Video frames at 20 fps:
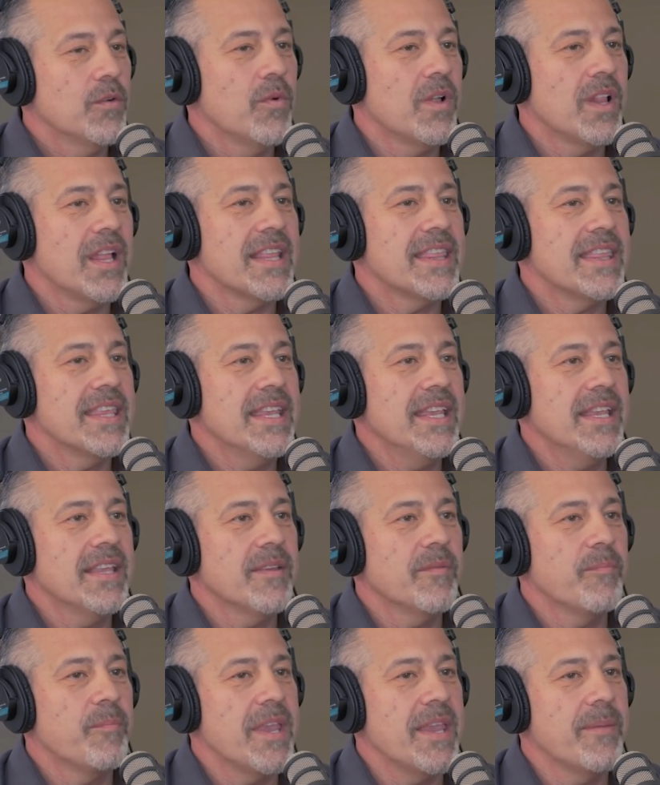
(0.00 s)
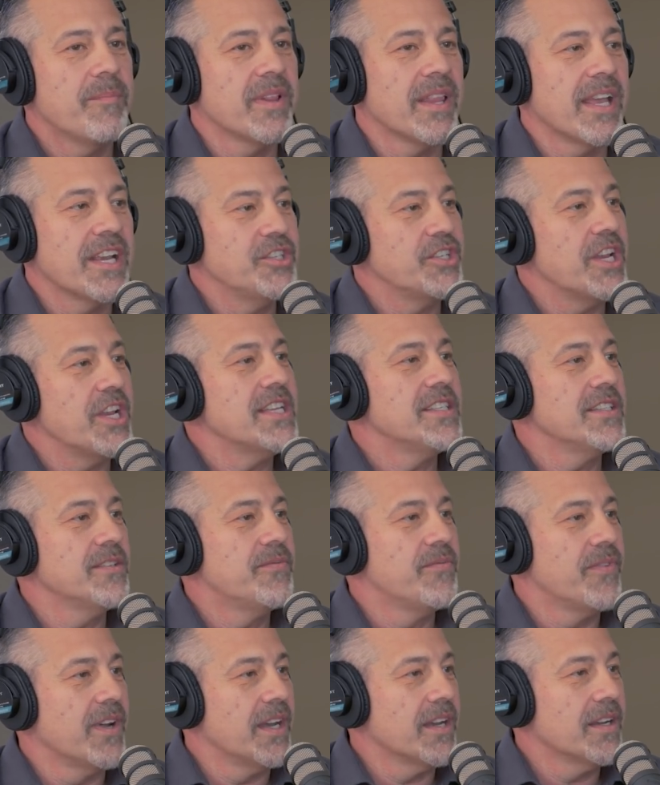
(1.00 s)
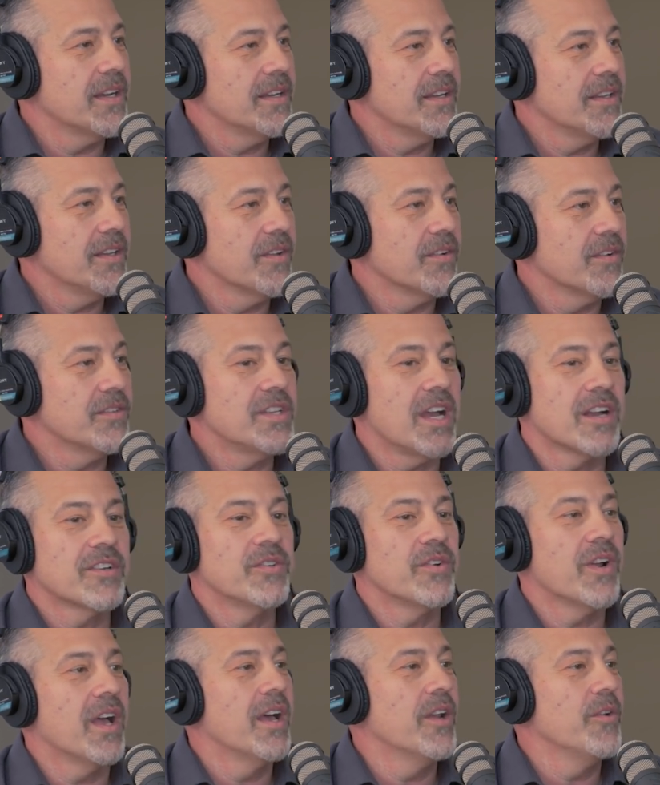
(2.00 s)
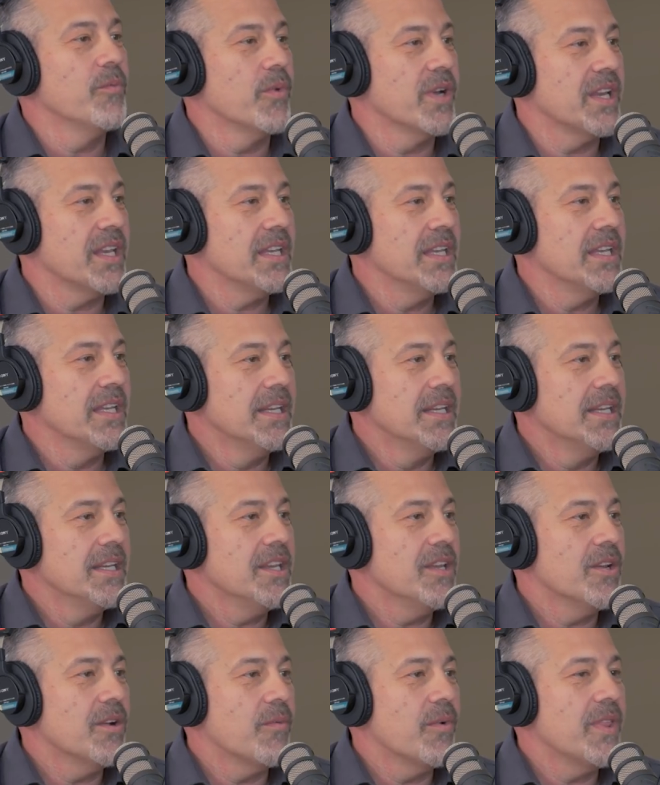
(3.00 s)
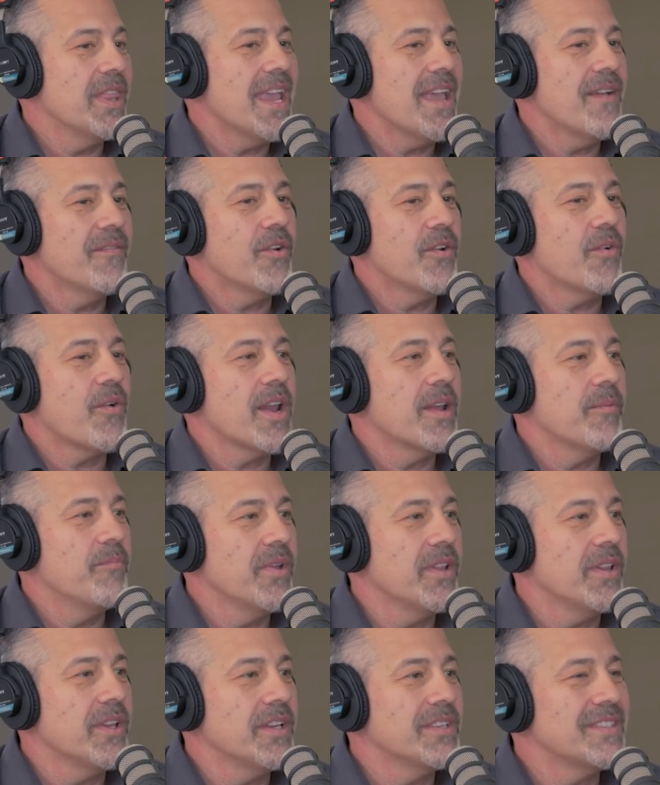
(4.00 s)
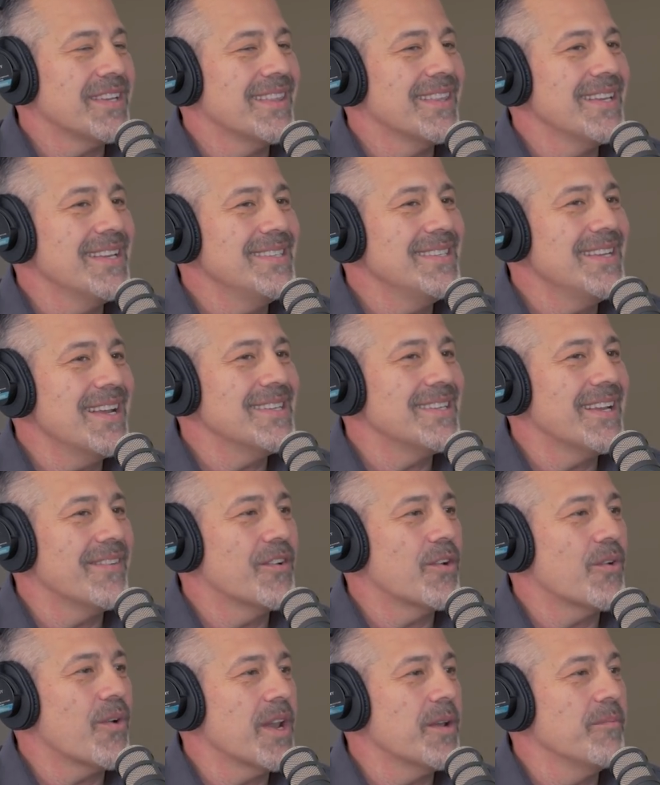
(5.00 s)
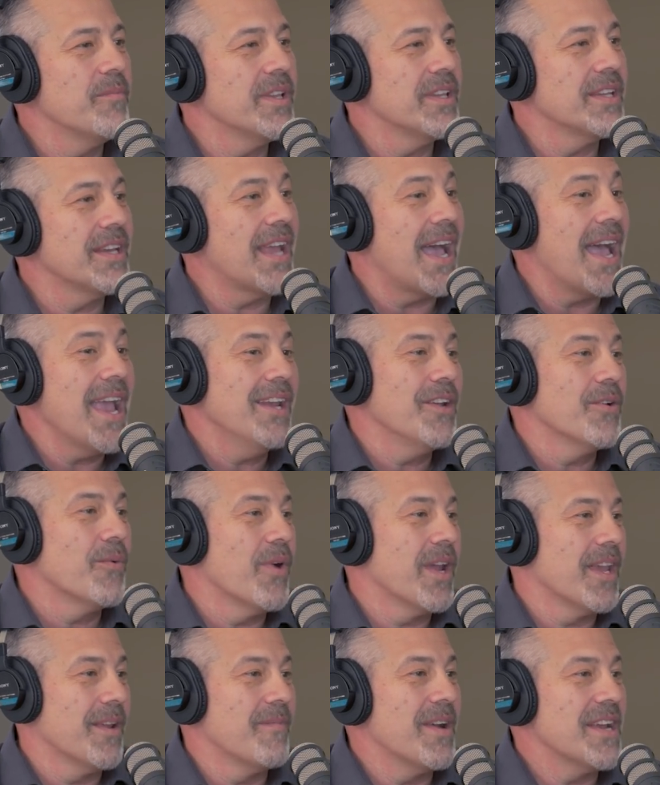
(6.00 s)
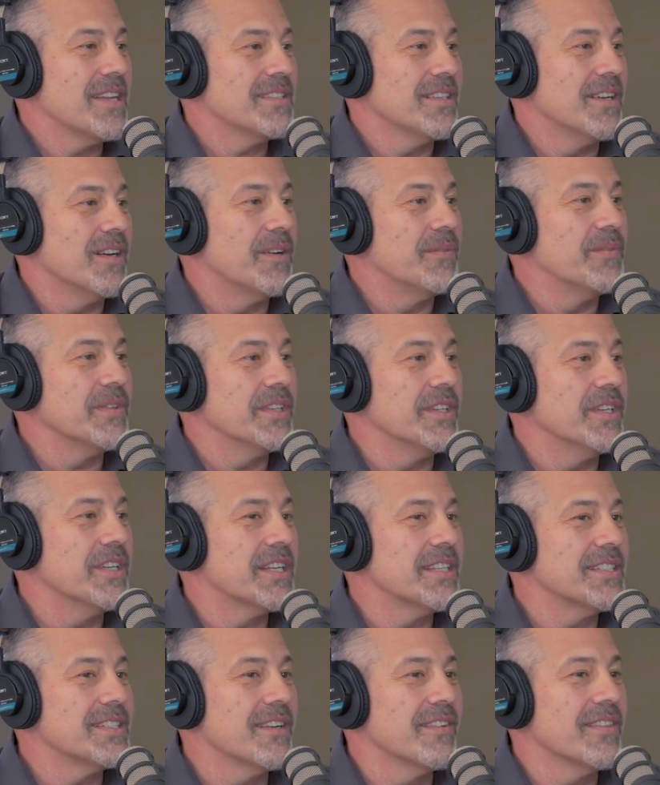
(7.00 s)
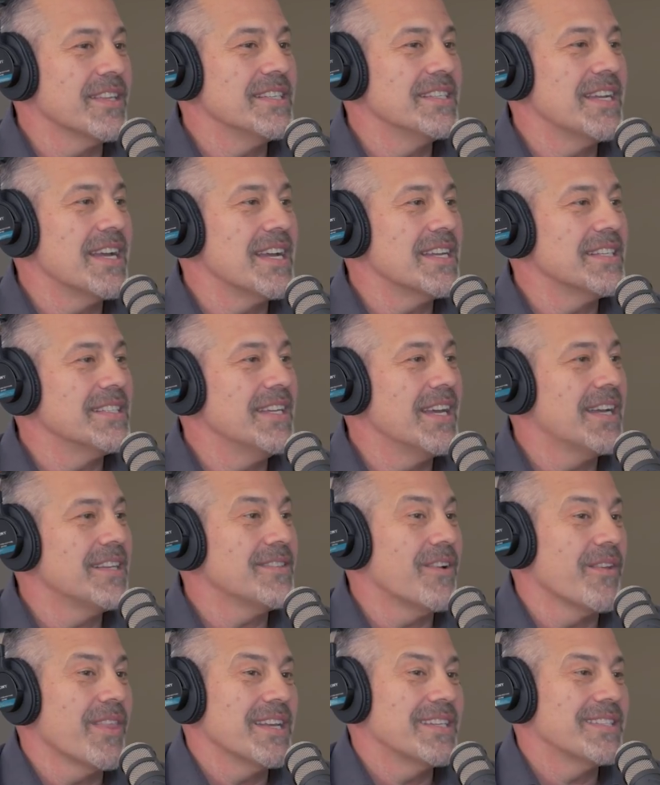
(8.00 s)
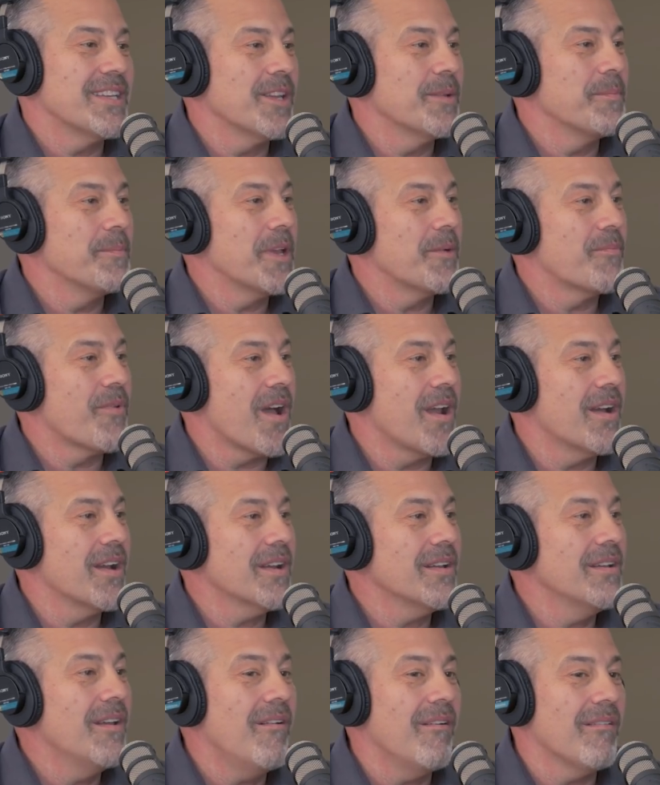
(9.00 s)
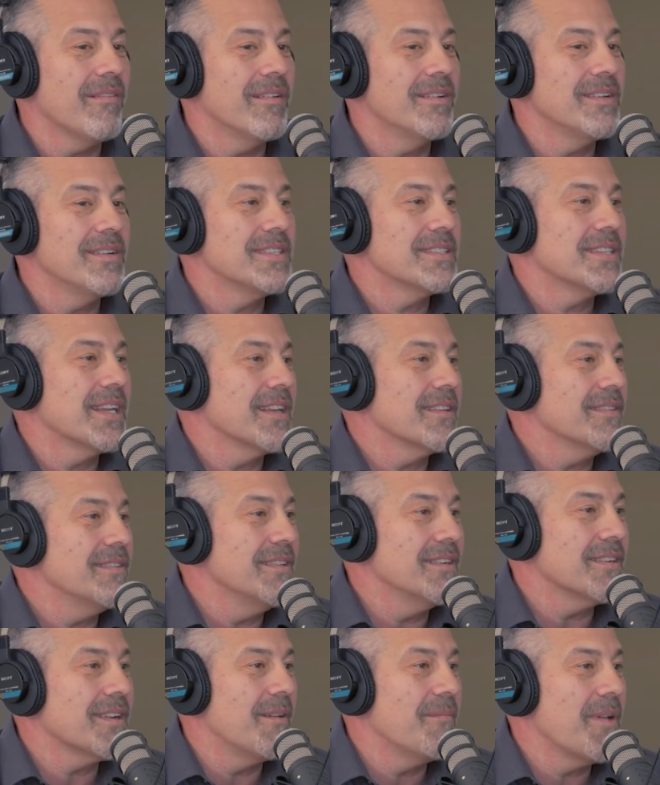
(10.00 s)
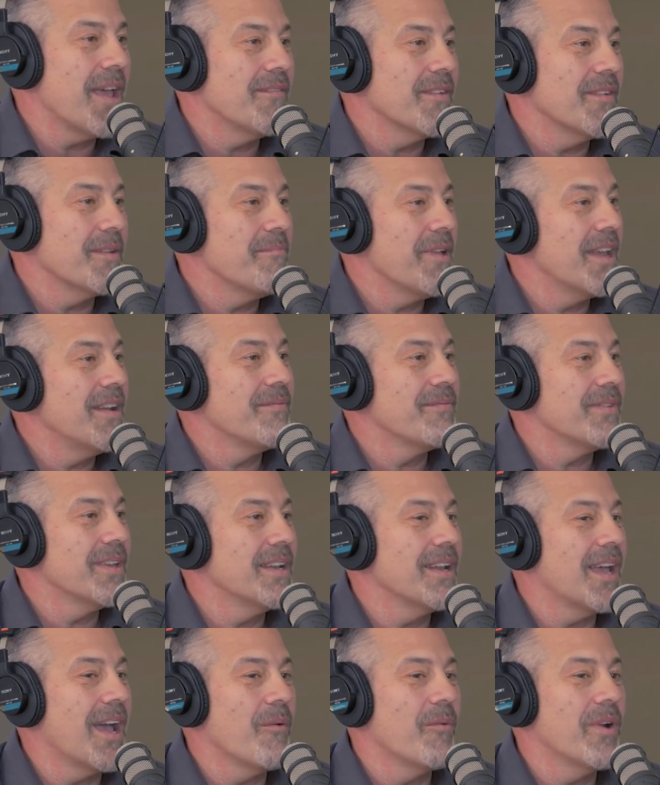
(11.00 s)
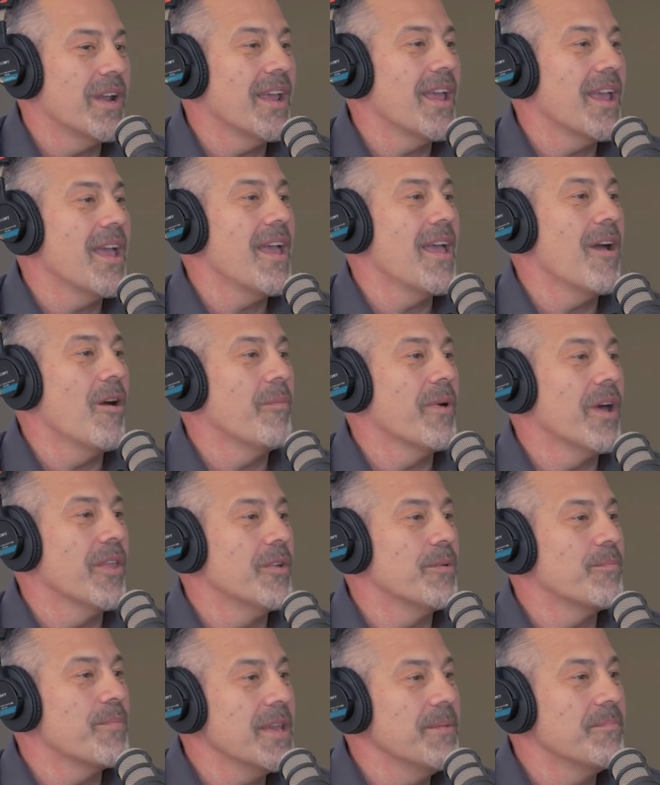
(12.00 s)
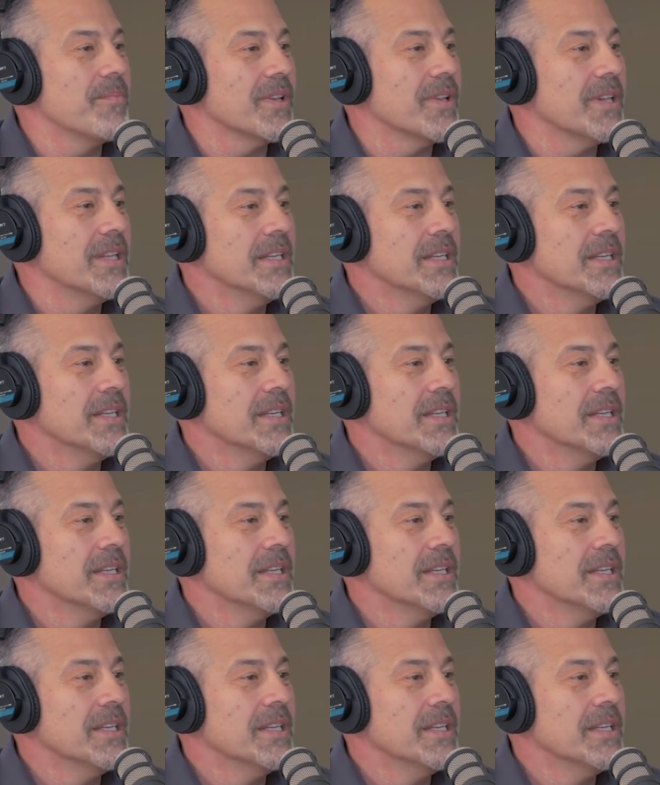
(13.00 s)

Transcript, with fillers: Well, I think people like Jason Fung, you know, Dr. Unwin, you know, when they have credibility, say these guys have credibility. I had to weigh it myself and look and say, are these guys nuts? Are they selling me a product? No, mm-hmm. they're just saying, look, I'm having benefit. I want to help other people.